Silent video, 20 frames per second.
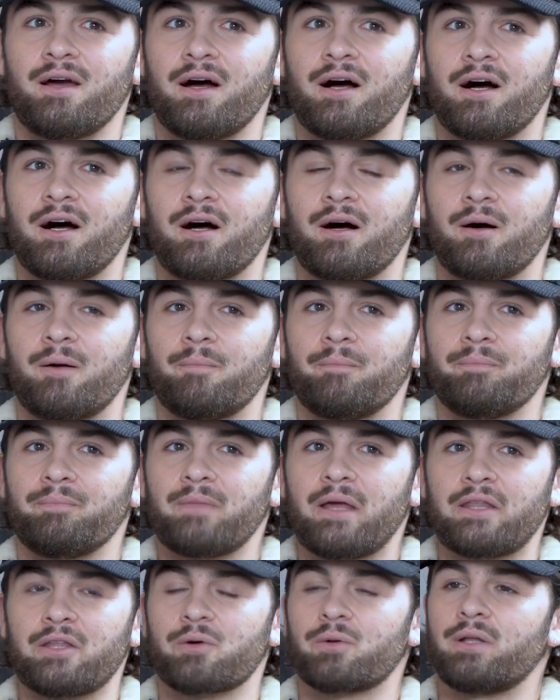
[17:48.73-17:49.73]

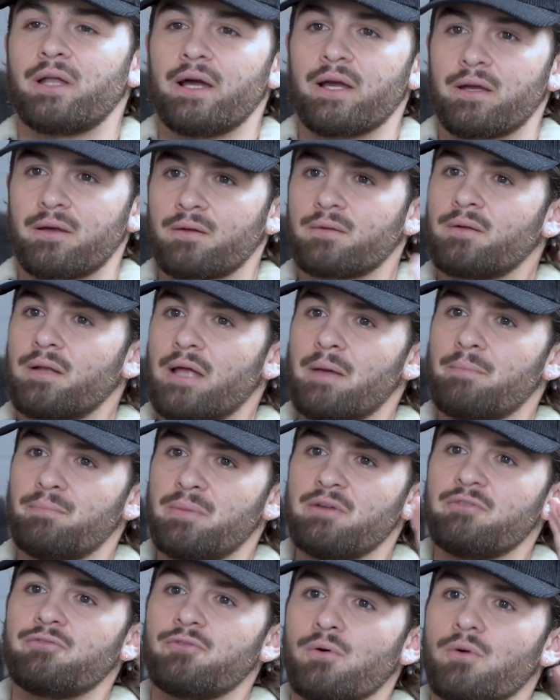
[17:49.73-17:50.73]
And there were like
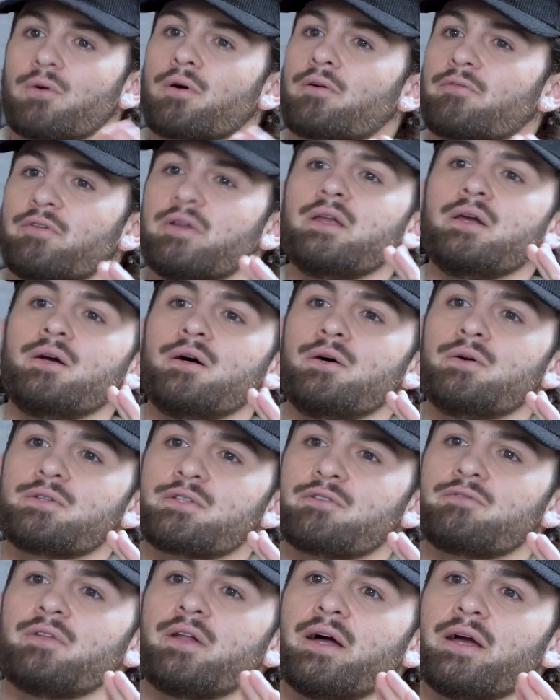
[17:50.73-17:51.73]
MP4
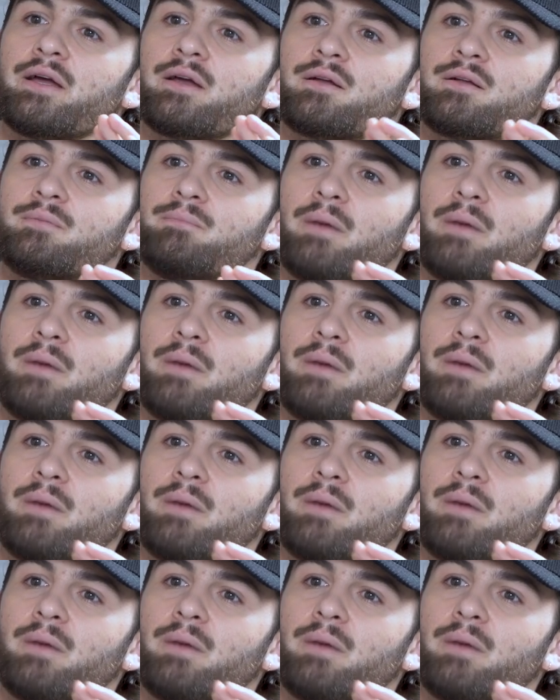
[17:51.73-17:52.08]
videos of like